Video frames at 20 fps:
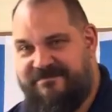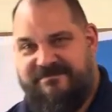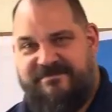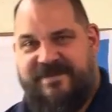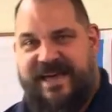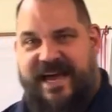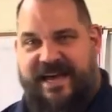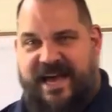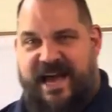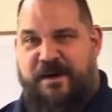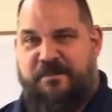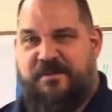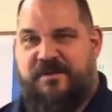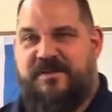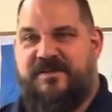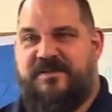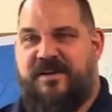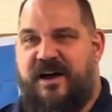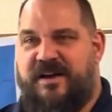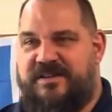that
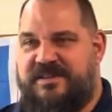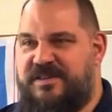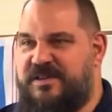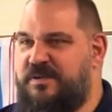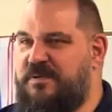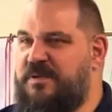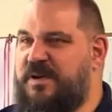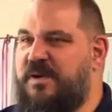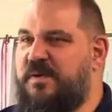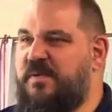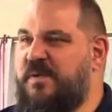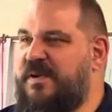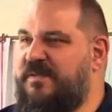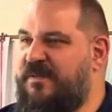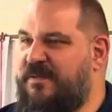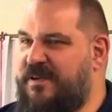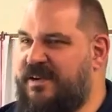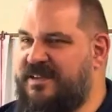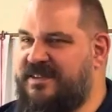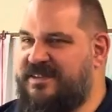happens also when we,
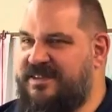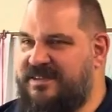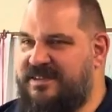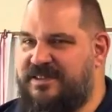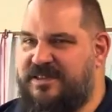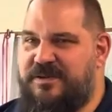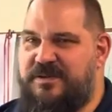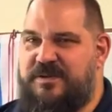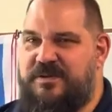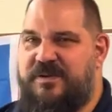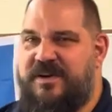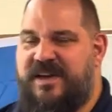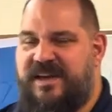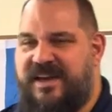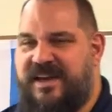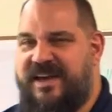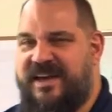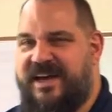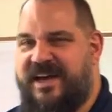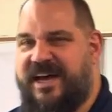for instance, do
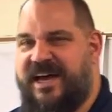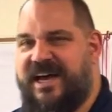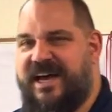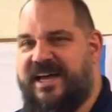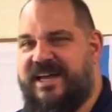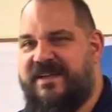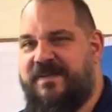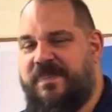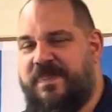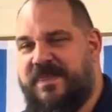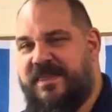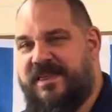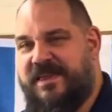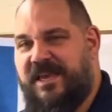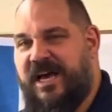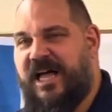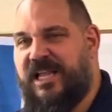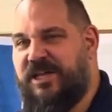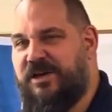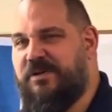
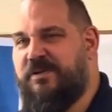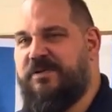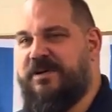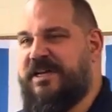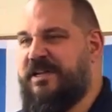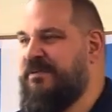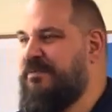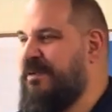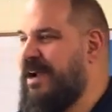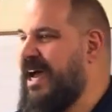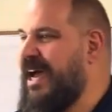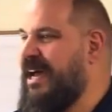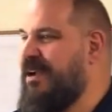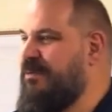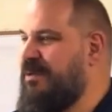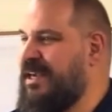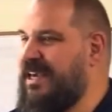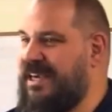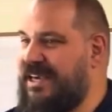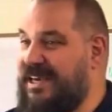yellow and red,
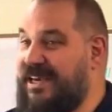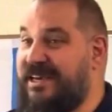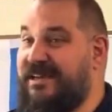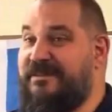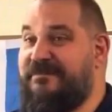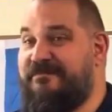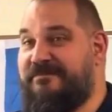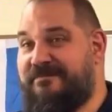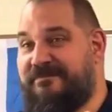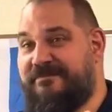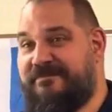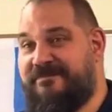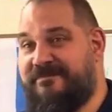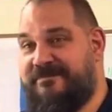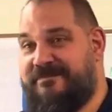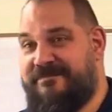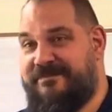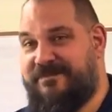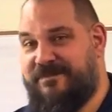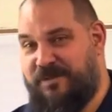we get
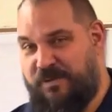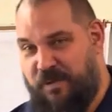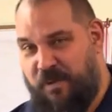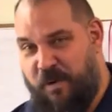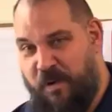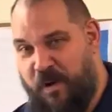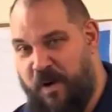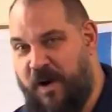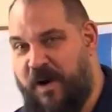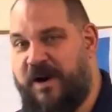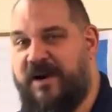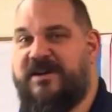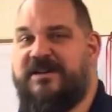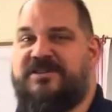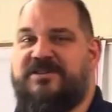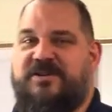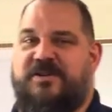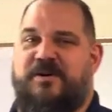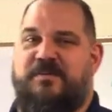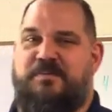
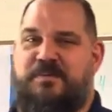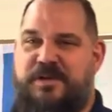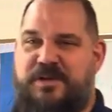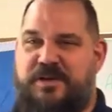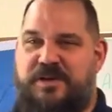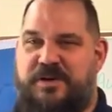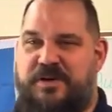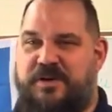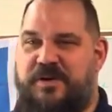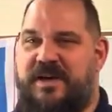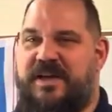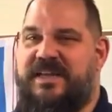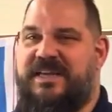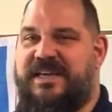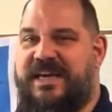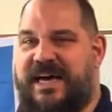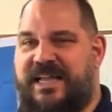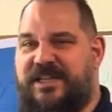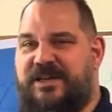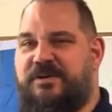orange, or blue and
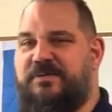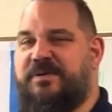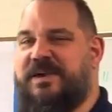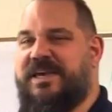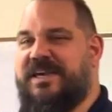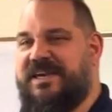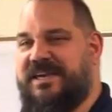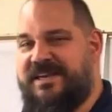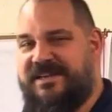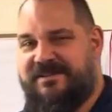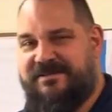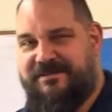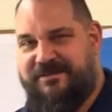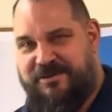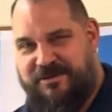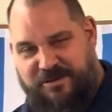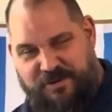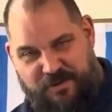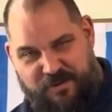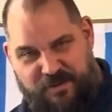yellow, we get
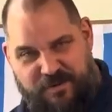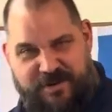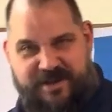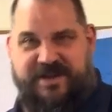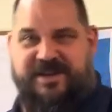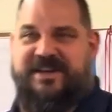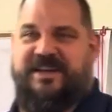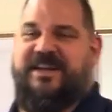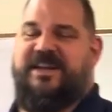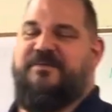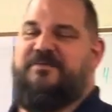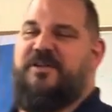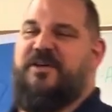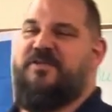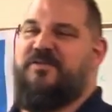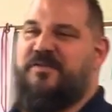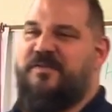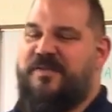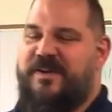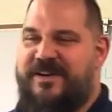green, and
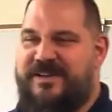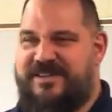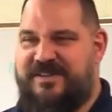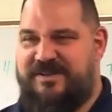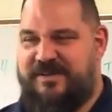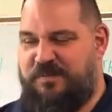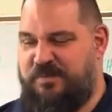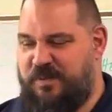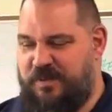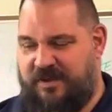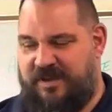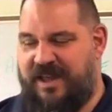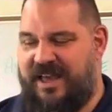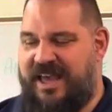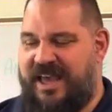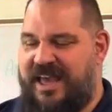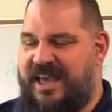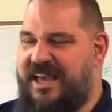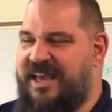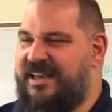those are very simple.
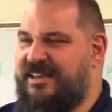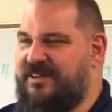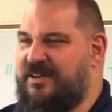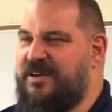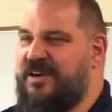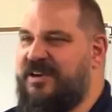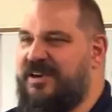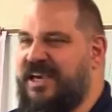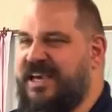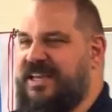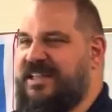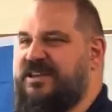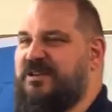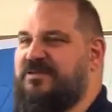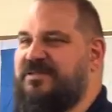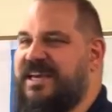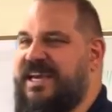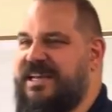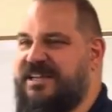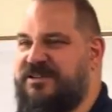So you
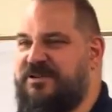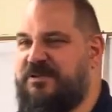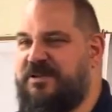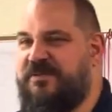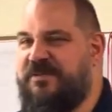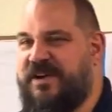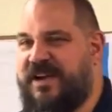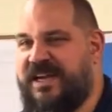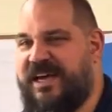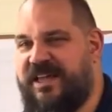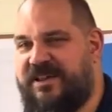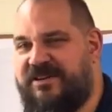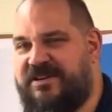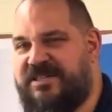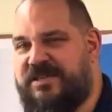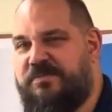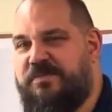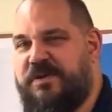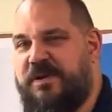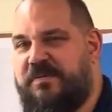take two different
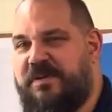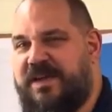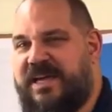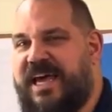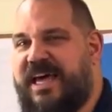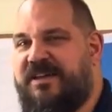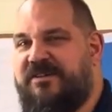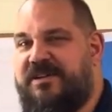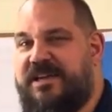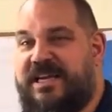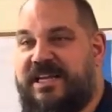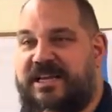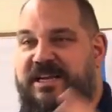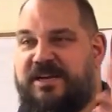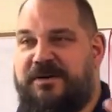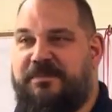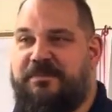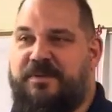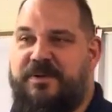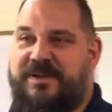colors, you put them together, and you get a
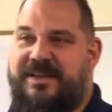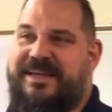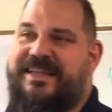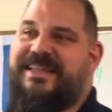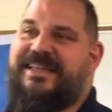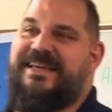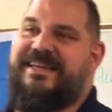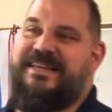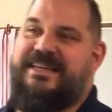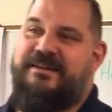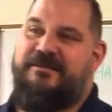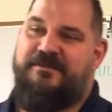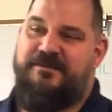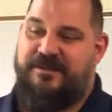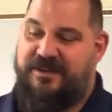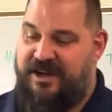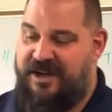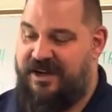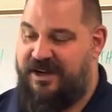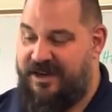completely
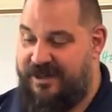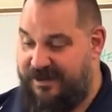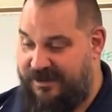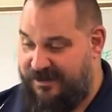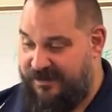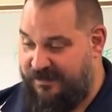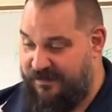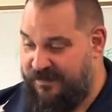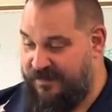different color.